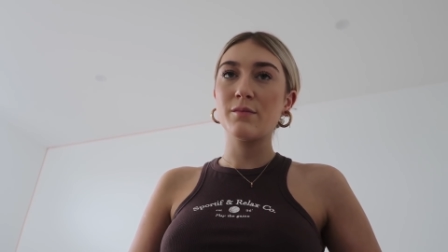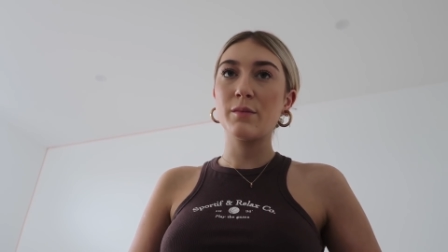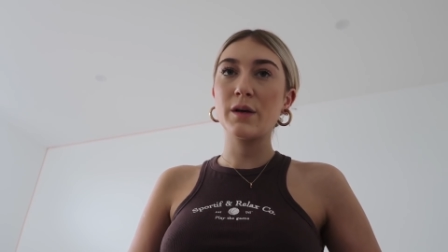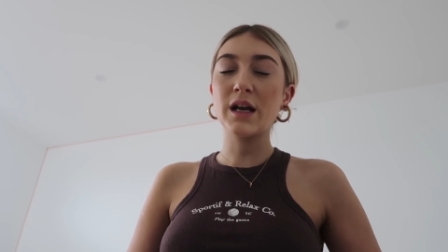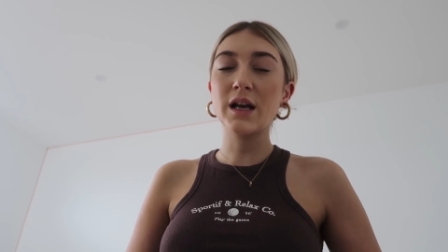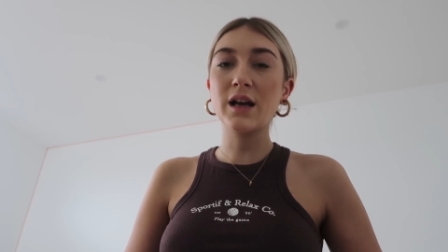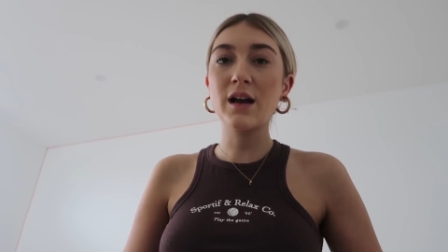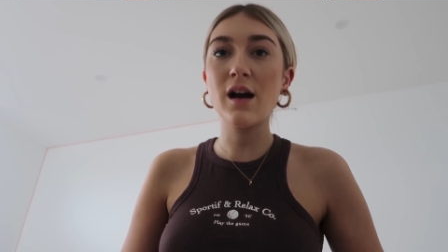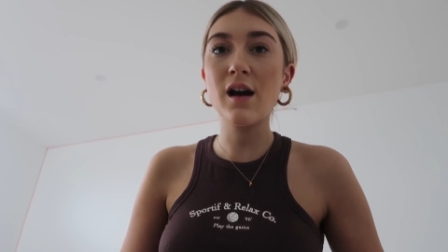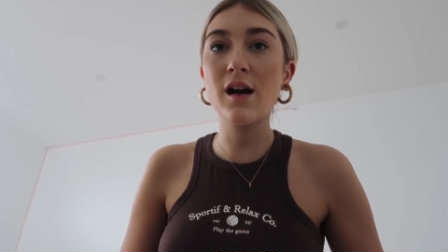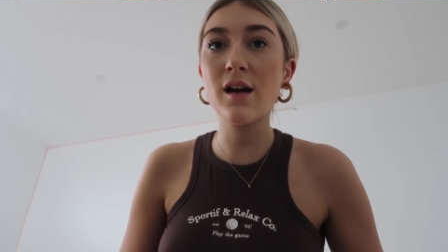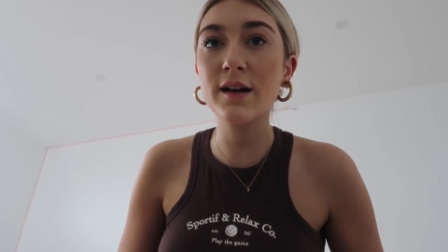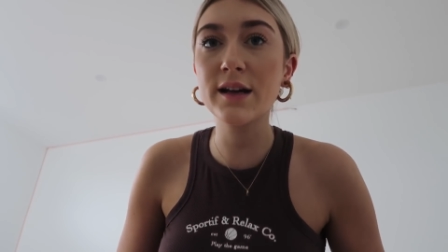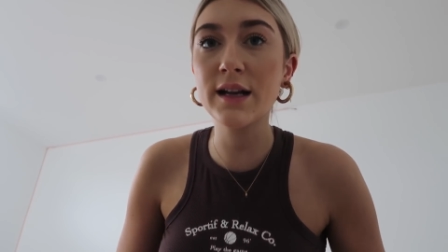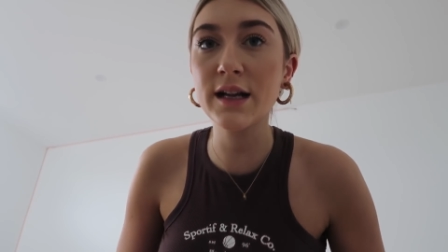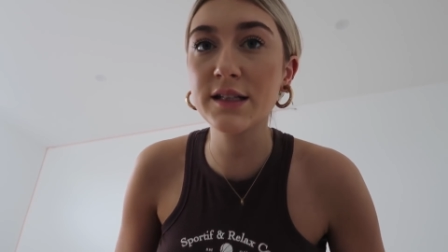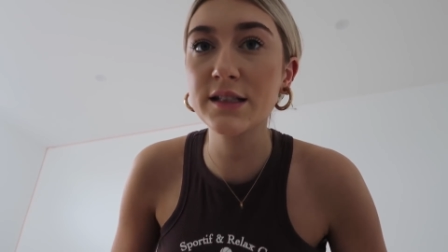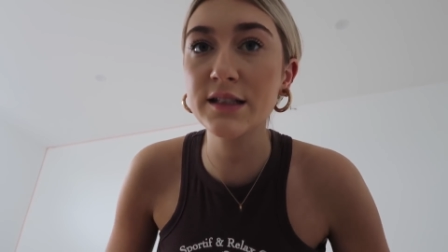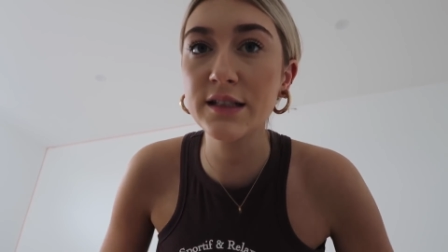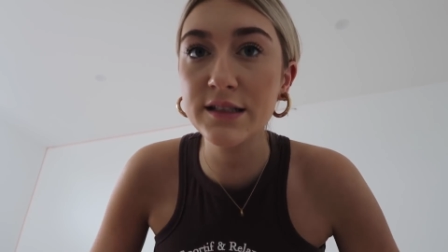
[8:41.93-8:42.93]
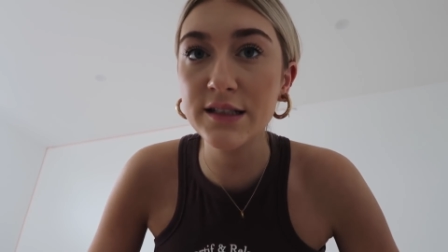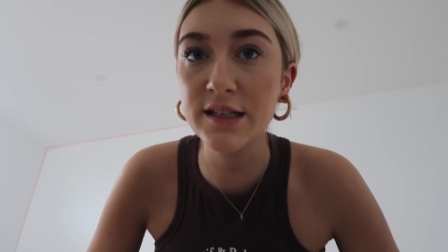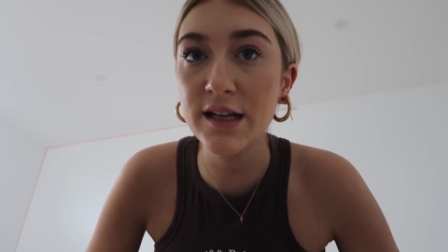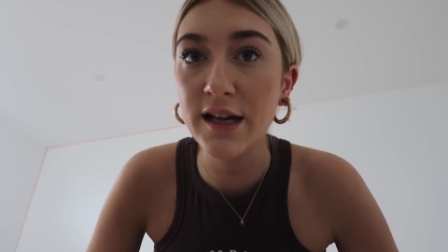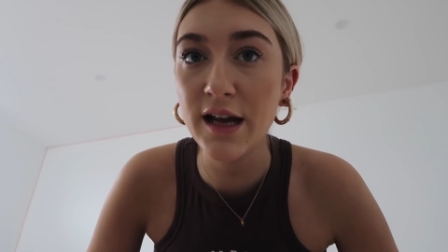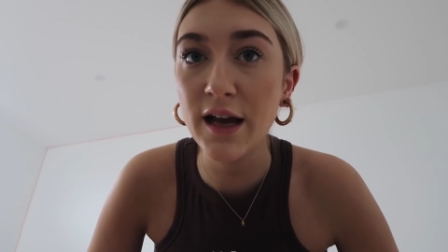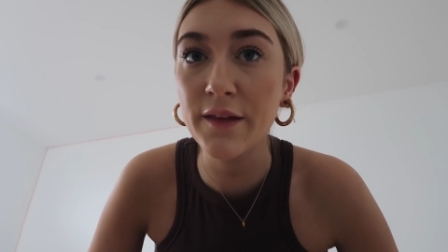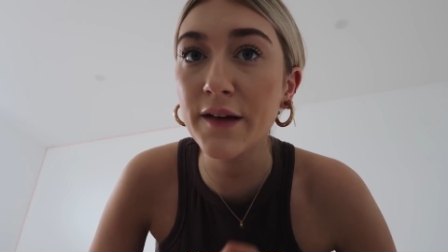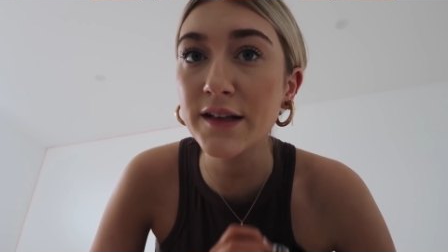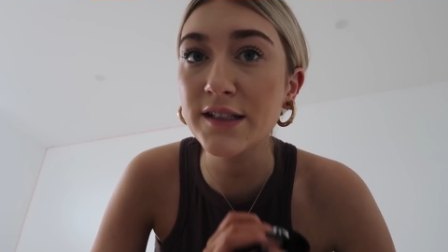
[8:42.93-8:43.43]
But I can't connect to the
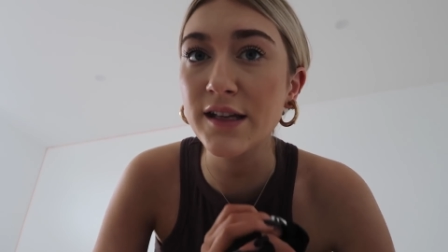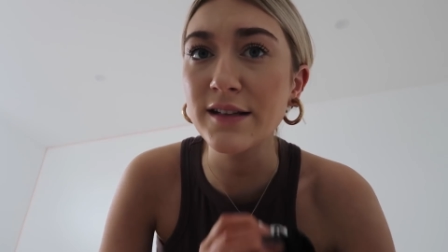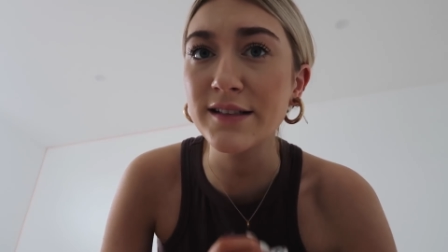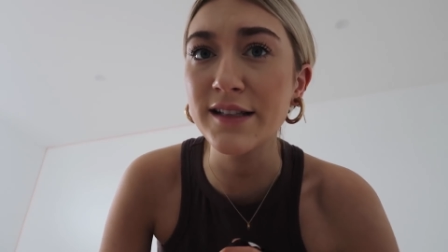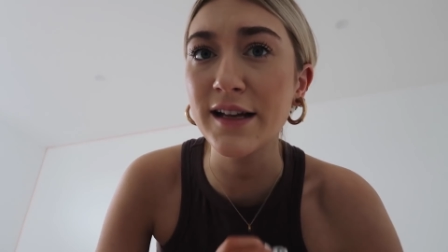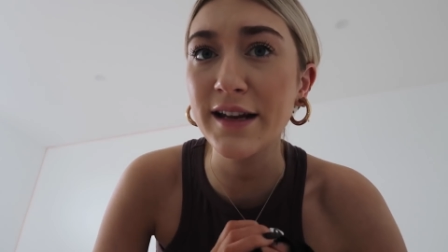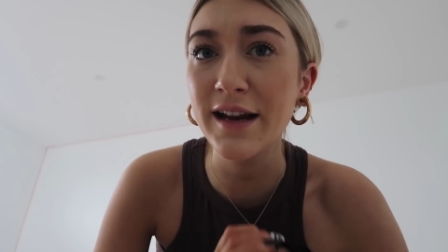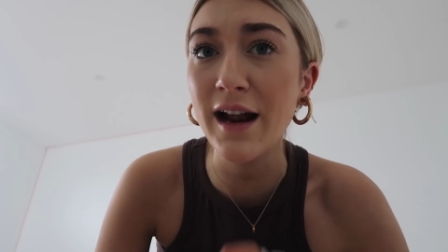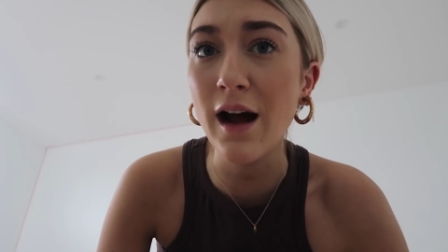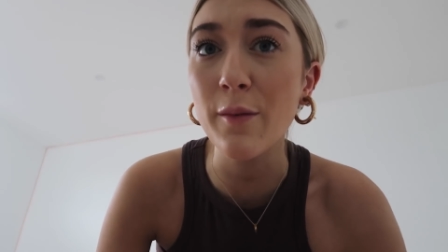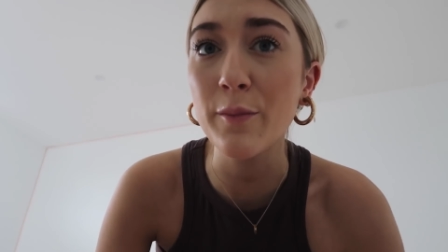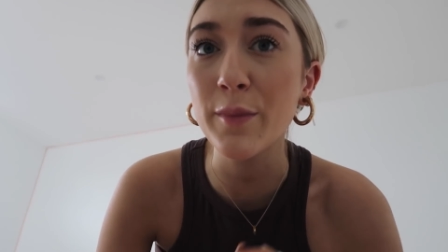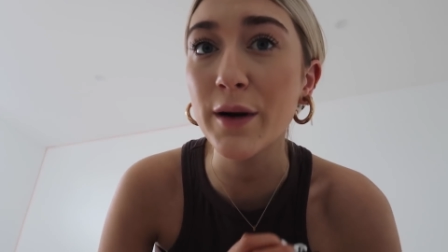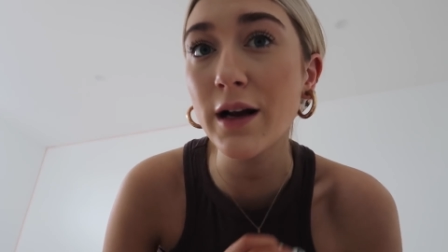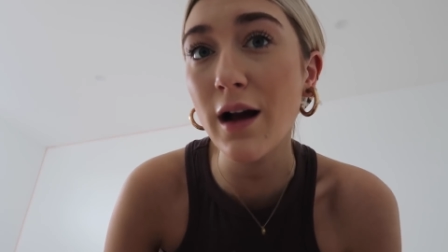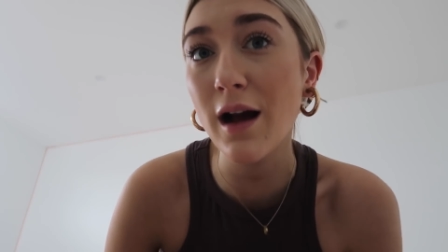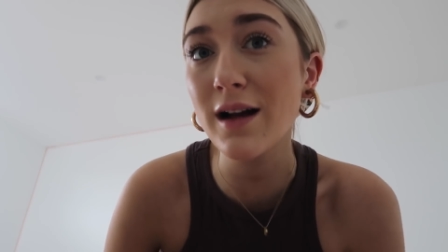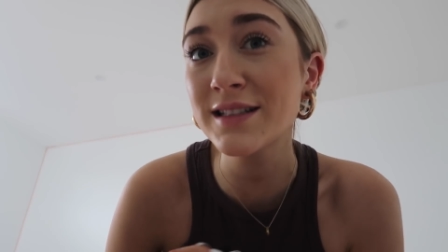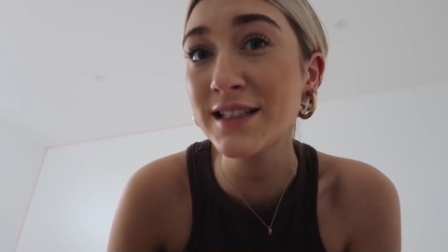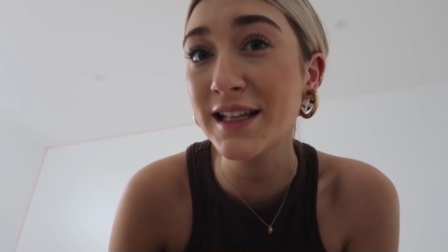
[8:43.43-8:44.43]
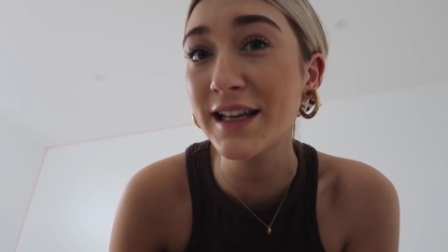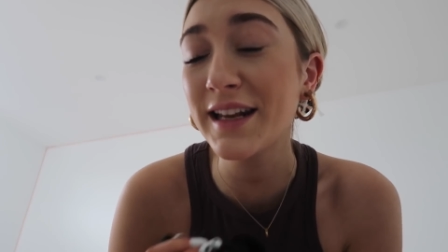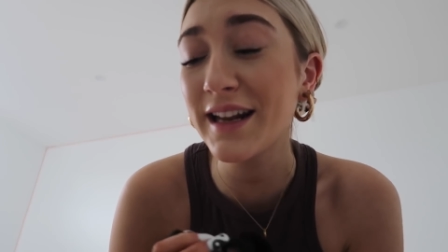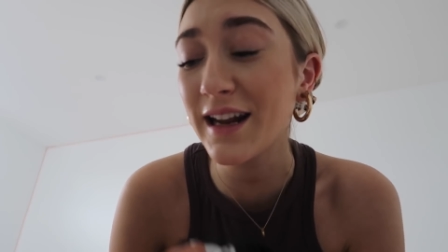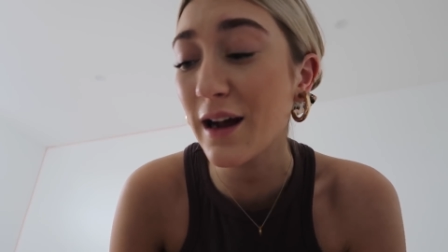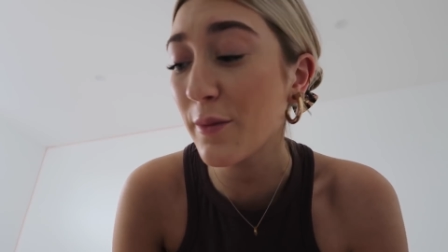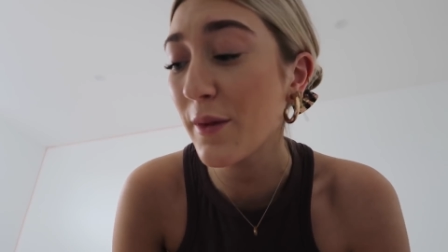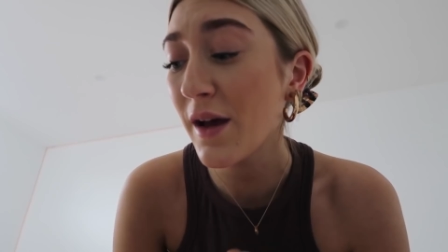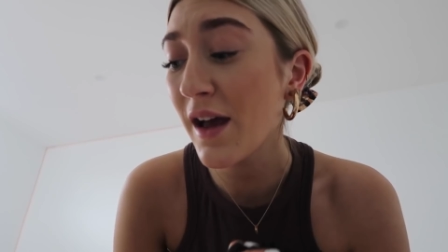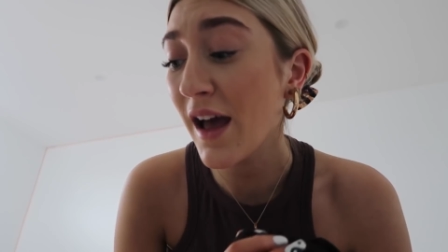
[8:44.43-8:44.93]
internet unless I set it up. But I can't set
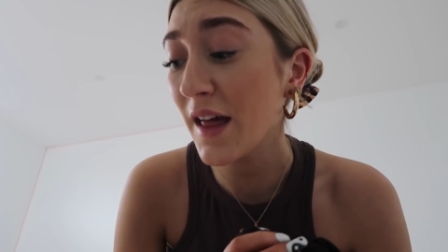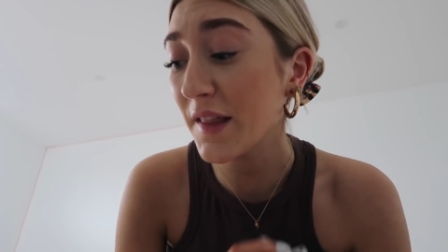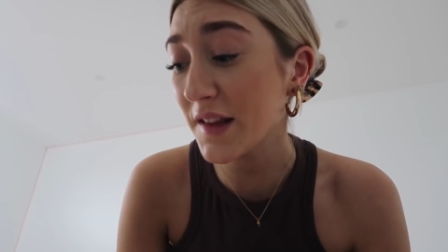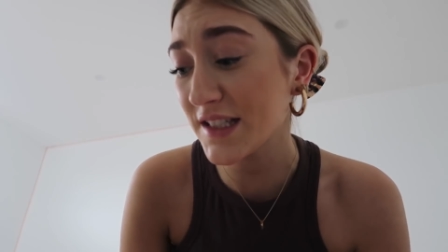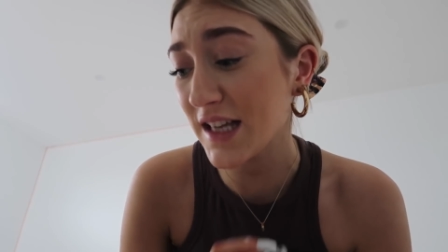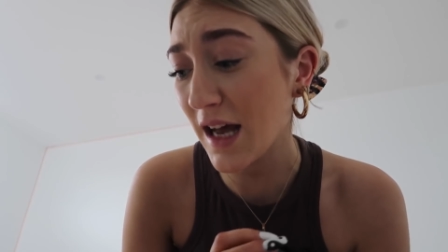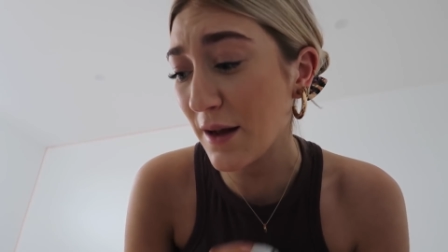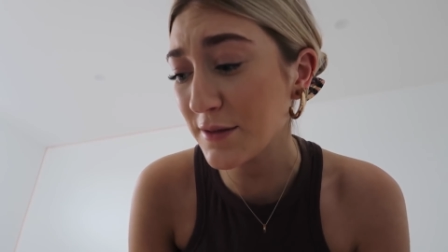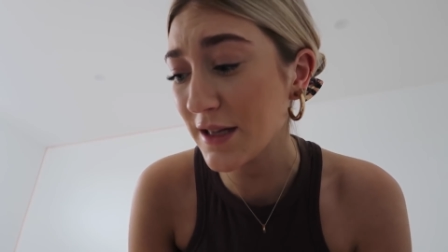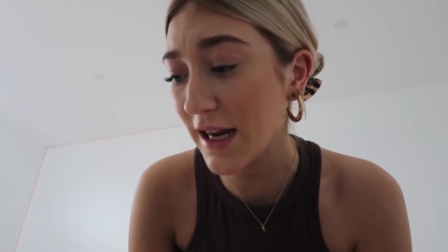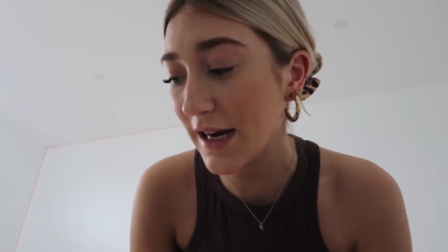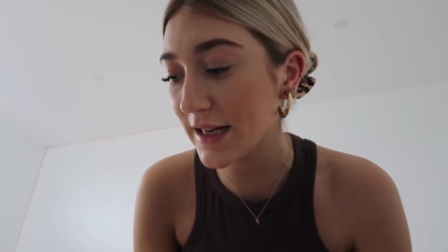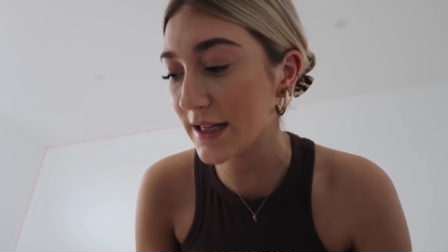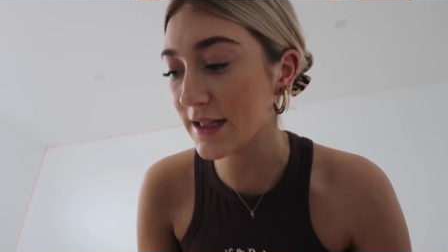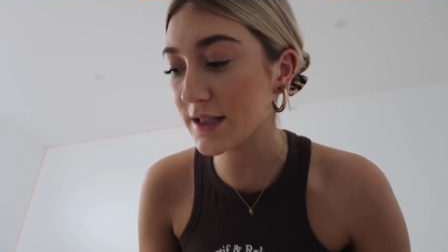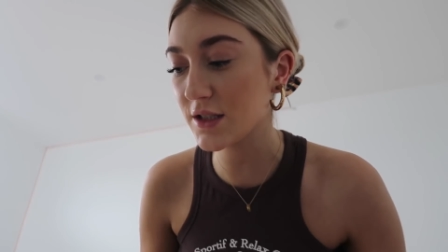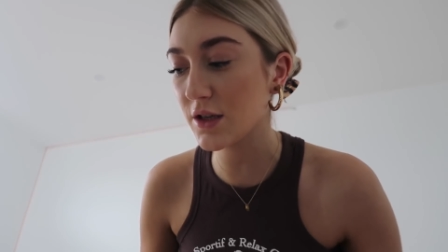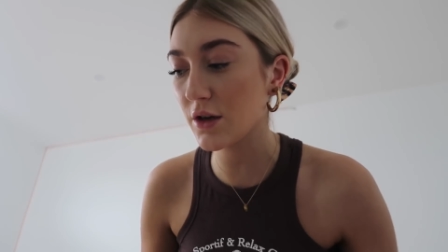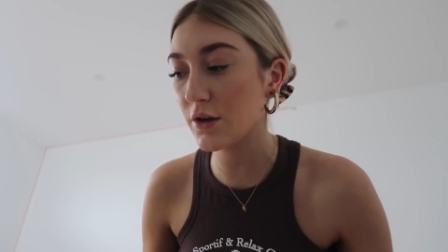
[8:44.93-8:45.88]
it up unless I update it.